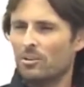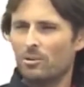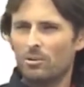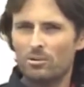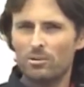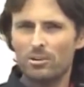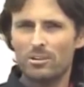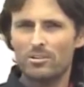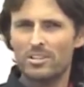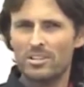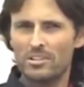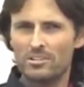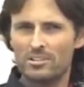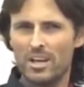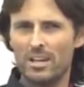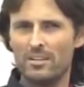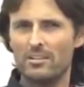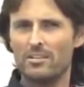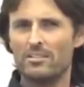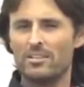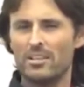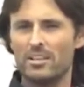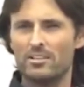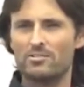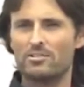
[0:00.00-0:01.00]
all of these
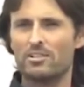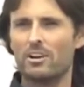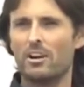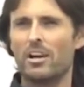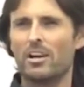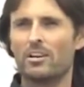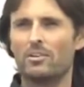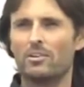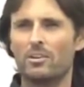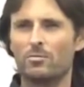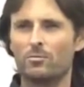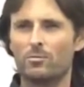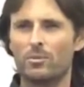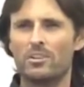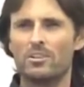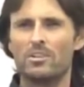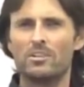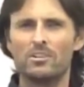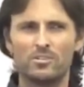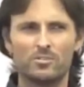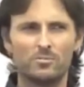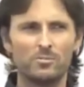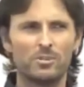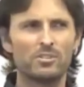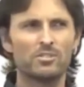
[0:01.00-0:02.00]
other things going on
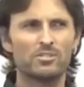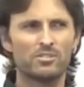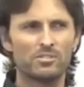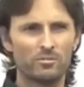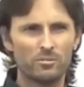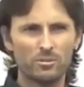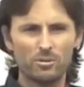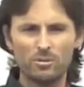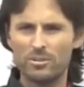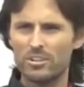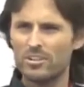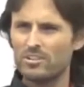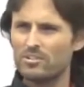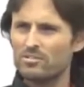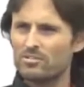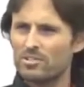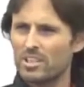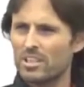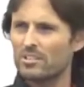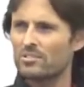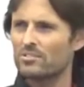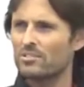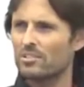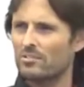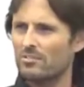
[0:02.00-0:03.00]
within us because of all these
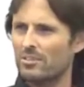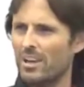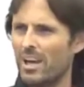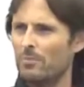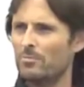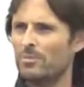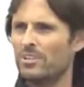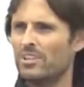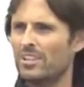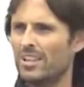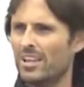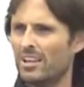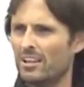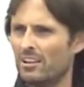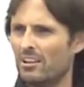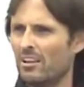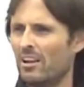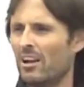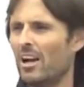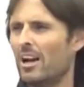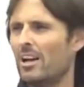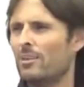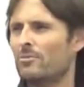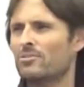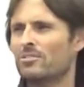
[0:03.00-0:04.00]
things that have happened in our
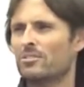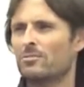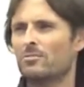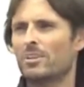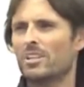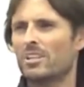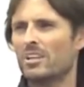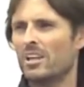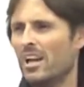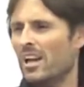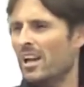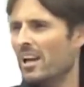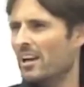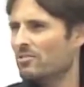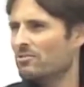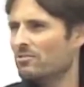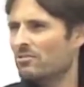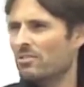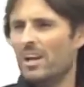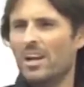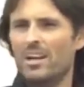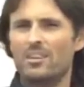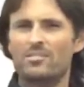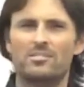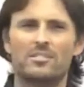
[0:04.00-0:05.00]
lives that we can't
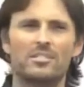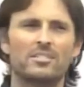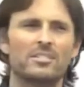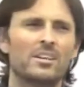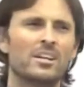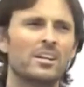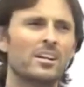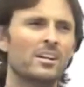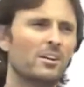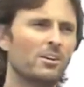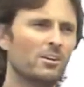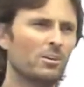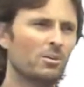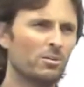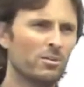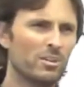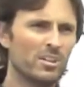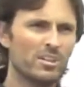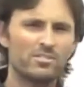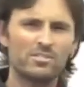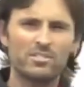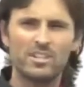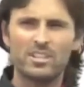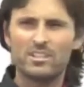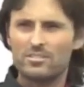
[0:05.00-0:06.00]
trust and all
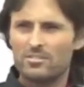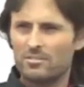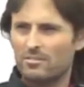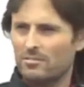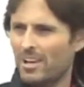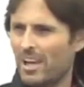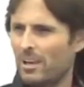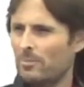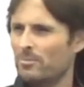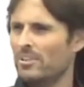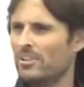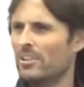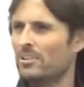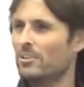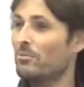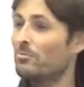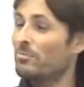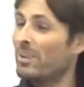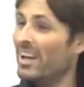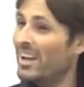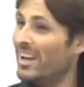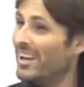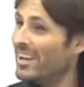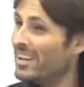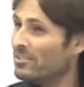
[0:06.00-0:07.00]
these things that have happened that are
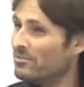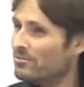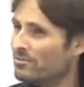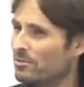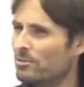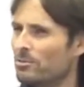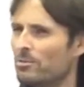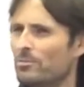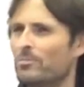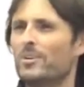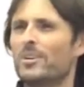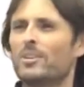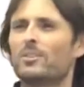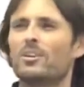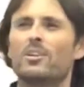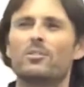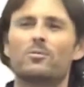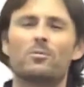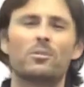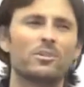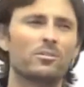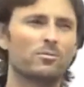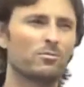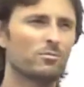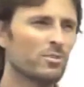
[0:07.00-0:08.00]
painful and we don't
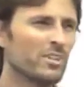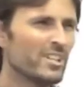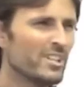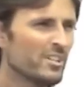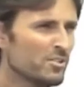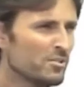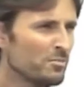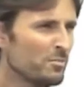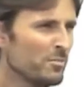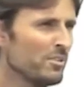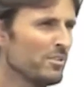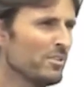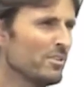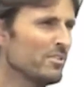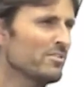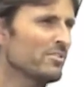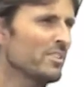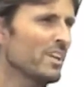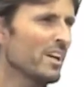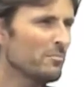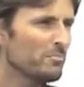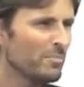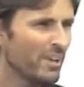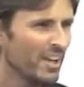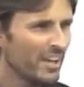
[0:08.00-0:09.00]
want to re-experience
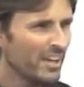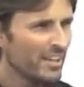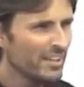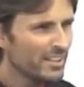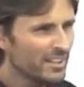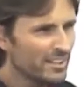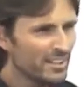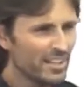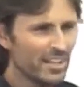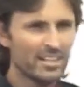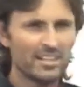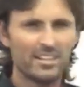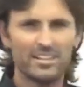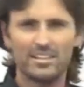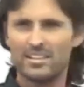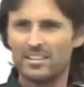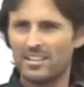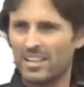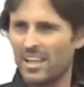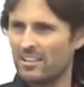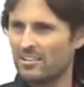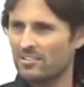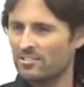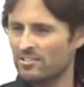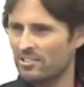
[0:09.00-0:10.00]
that pain again in
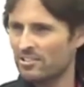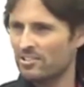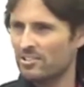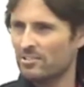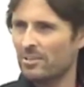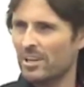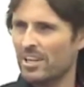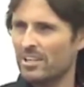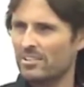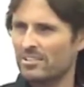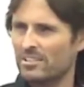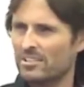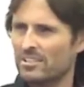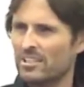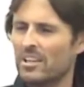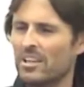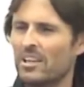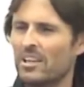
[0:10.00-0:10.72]
another situation.